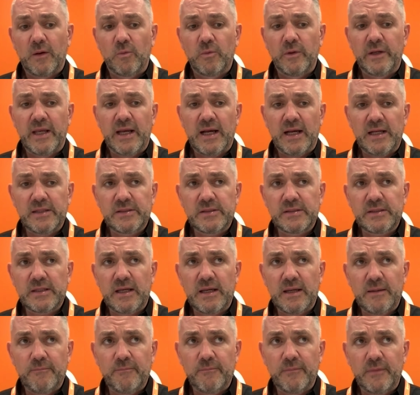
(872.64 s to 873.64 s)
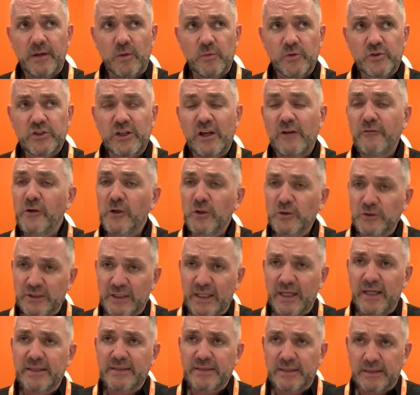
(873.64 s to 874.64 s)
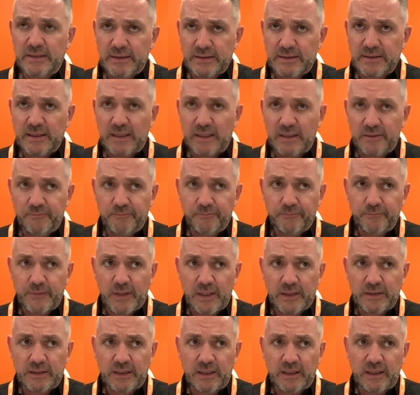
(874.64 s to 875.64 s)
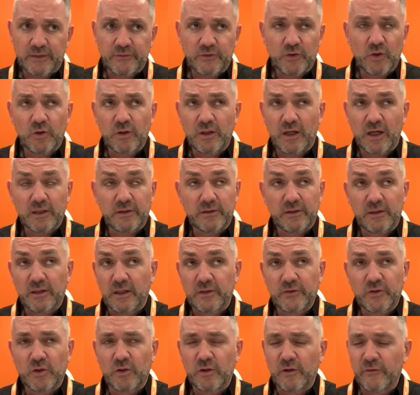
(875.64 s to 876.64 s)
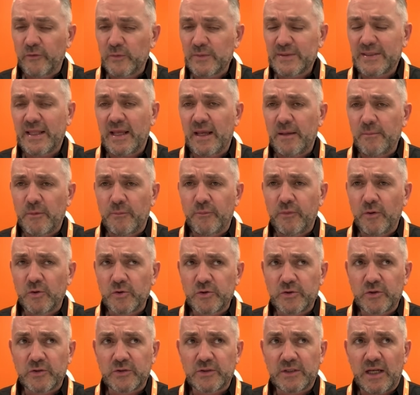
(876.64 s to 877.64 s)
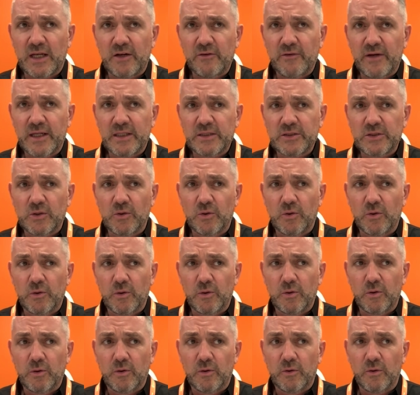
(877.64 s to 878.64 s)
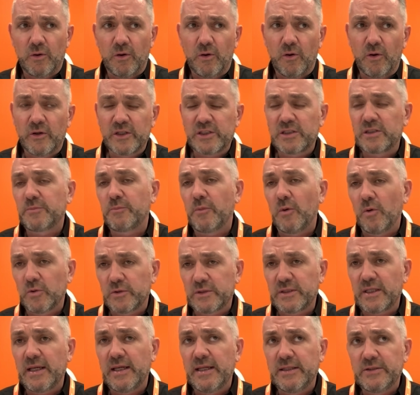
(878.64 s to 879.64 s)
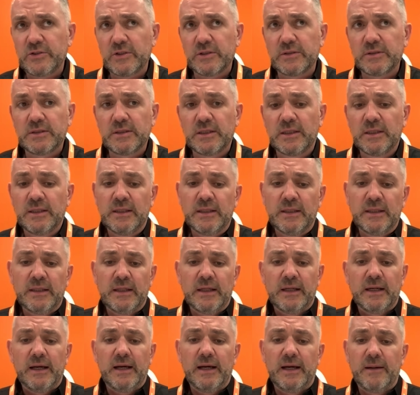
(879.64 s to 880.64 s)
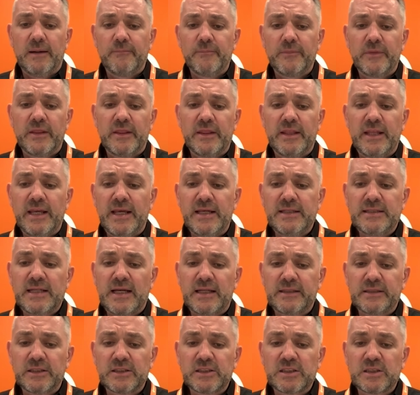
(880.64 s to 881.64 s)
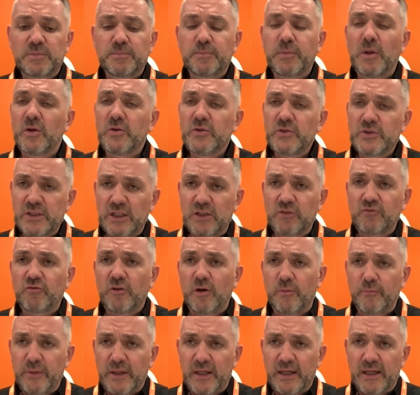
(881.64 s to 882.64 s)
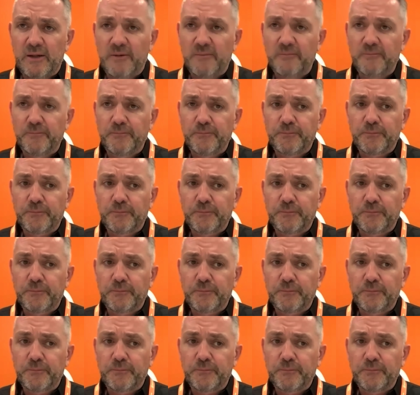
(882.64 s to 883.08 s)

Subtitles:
we had it was Sheffield United at the time, and I don't know if it was them approached us direct or a sports agent. They'd had a sponsor drop out.